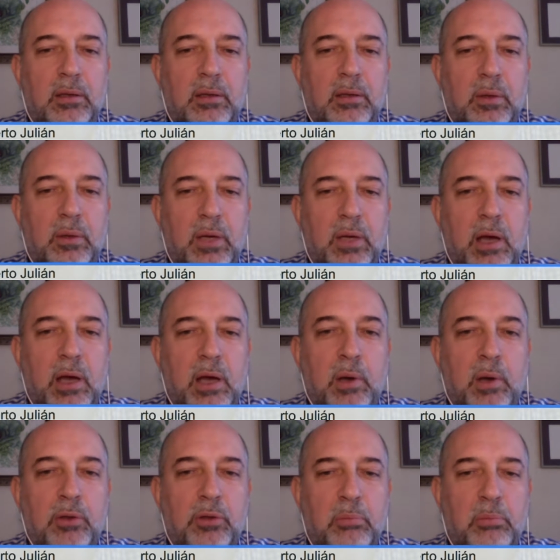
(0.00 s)
about
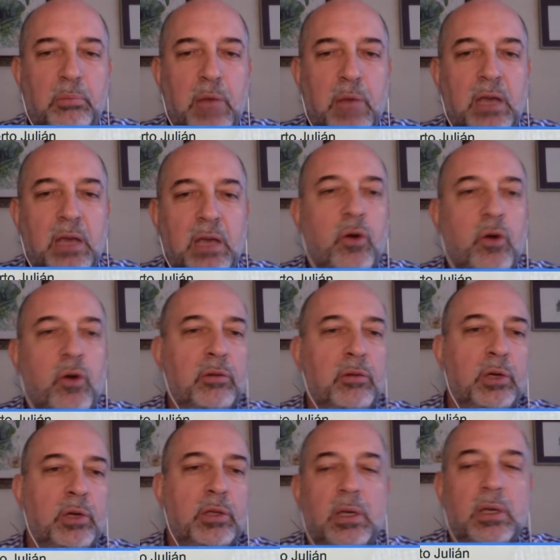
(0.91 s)

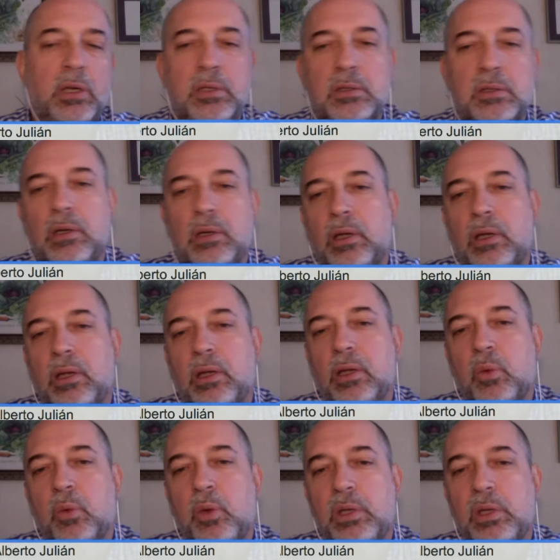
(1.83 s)
micro-robotics,
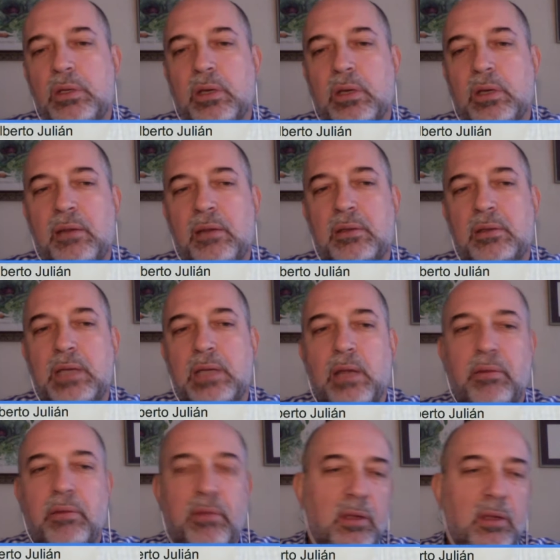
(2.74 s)
which had
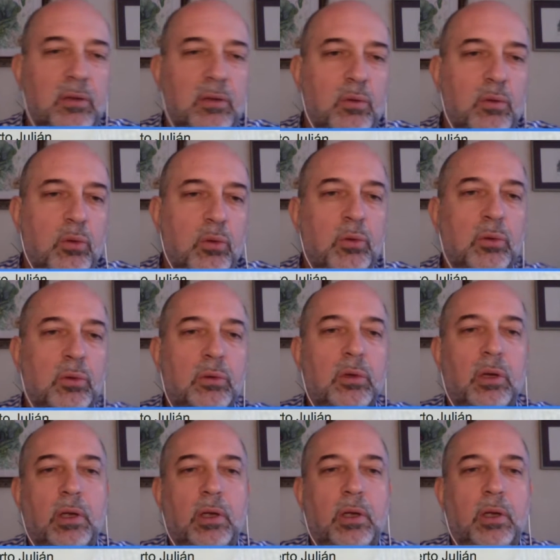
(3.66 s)
something to
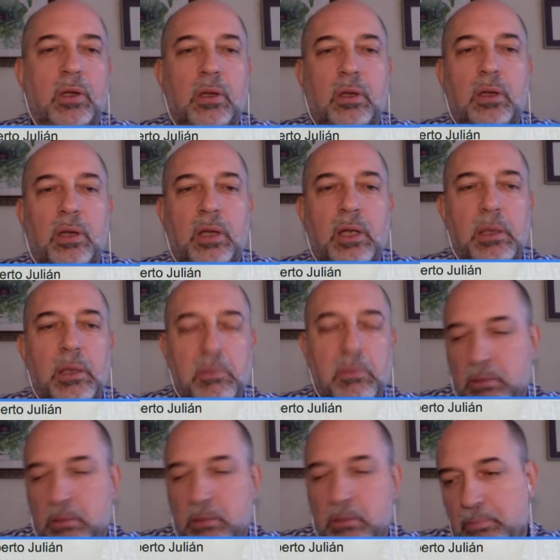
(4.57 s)
do
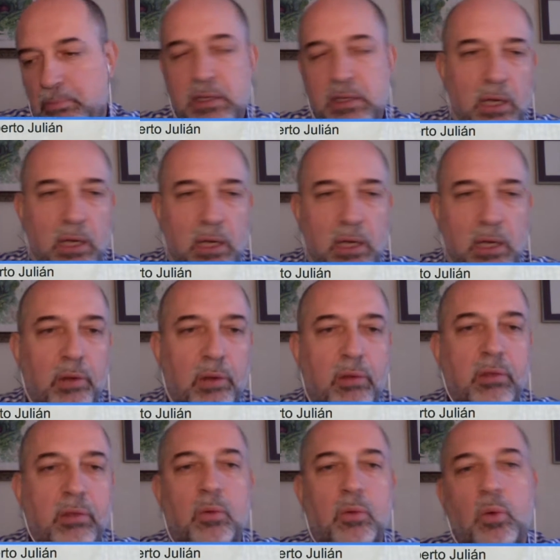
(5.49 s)
partially
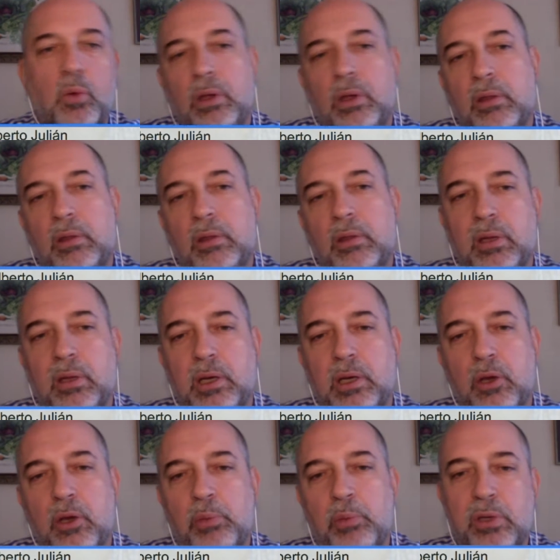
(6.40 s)
with
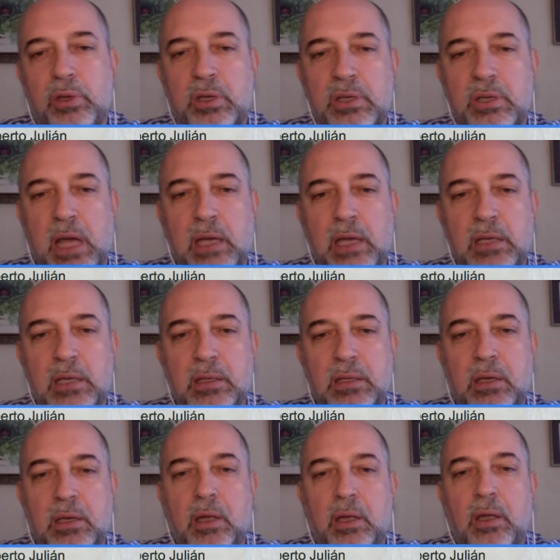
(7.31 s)
computer science.
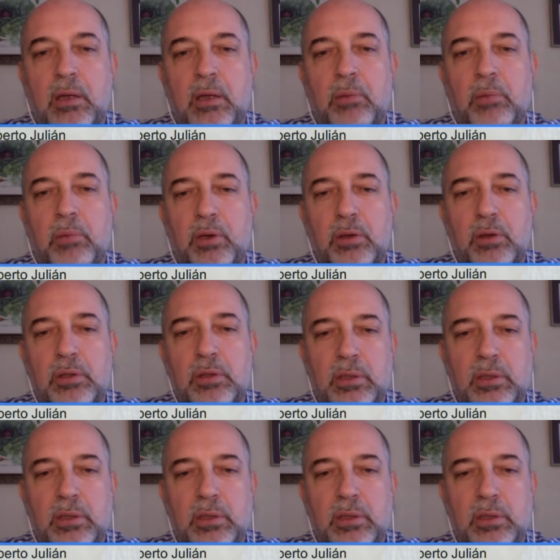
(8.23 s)
Because